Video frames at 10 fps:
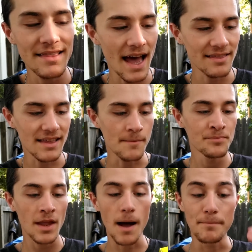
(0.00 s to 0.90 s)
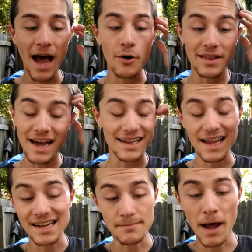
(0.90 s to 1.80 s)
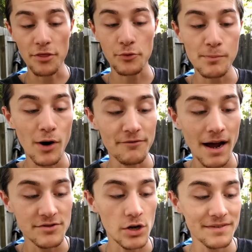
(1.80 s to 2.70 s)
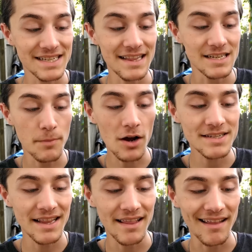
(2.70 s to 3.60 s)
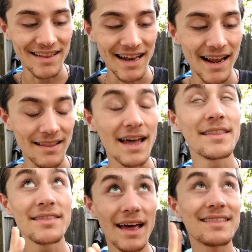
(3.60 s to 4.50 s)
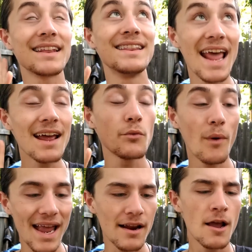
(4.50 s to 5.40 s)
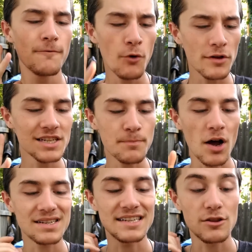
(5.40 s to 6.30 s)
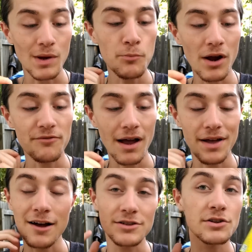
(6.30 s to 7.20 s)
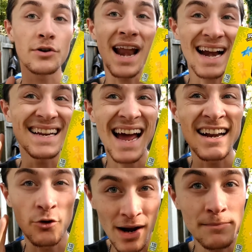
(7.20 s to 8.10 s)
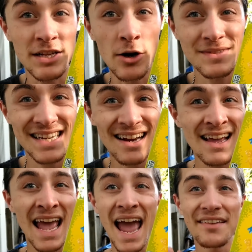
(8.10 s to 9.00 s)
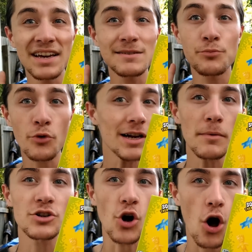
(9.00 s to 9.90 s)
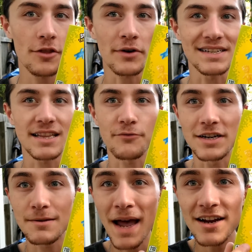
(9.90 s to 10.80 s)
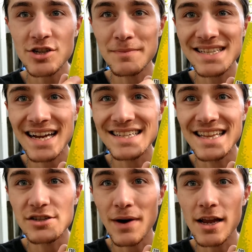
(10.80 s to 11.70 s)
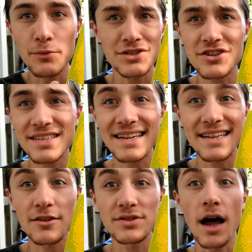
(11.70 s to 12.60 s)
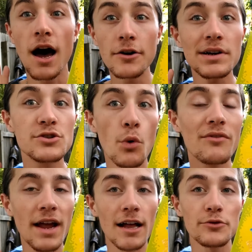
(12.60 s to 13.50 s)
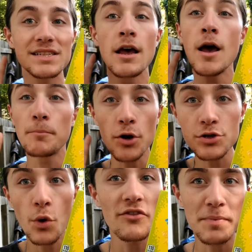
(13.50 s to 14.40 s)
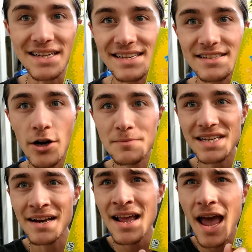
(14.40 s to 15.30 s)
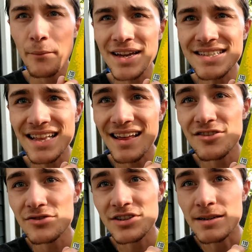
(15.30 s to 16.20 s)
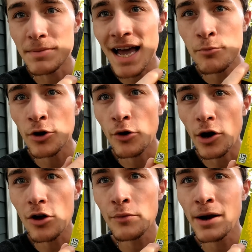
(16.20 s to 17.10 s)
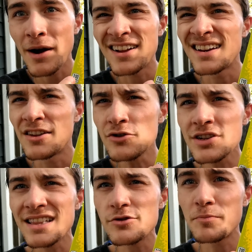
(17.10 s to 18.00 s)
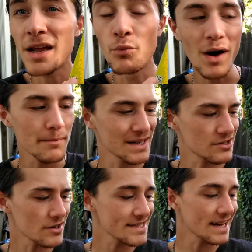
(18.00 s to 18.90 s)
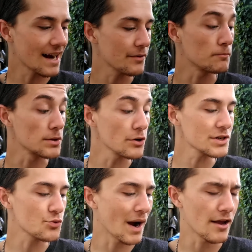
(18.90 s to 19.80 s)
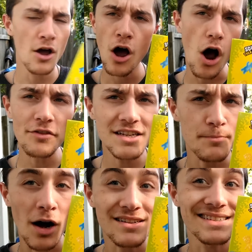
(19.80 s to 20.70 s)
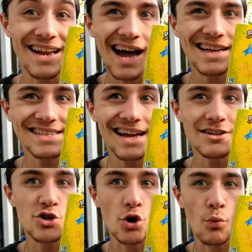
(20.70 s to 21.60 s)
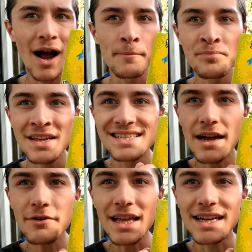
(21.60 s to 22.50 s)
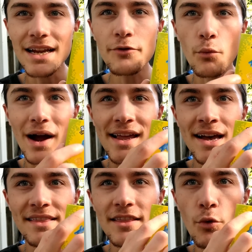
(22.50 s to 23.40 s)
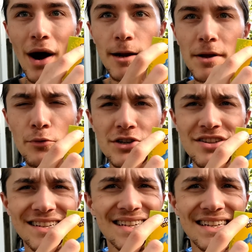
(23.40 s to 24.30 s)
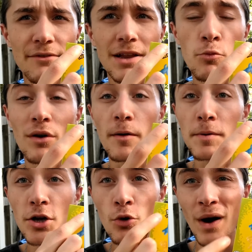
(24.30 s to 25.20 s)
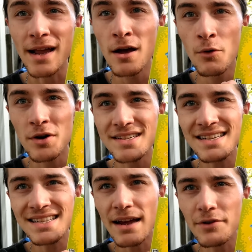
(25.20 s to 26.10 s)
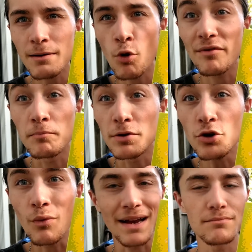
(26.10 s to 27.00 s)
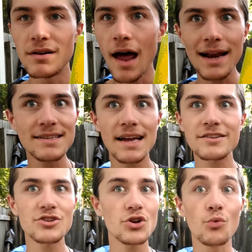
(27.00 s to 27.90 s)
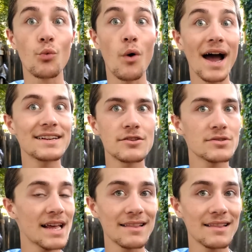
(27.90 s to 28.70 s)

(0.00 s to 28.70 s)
that it has about 3.5 servings in this box, and then that the net weight for this box is 3.5 ounces or 99 grams, you know what I'm saying? And that's pretty much all there is to the front of the packaging besides this right here, which just says that there's 112 calories per 12 pieces, you know what I'm saying? And we can see that there's just a black border going all the way around it, and usually this would be in white, but it's honestly kind of a bluish white on this box, not exactly sure why. It's definitely a different white than the white up here, which this is definitely more of a pure white, whereas this is definitely more of a blue white. Not exactly sure why there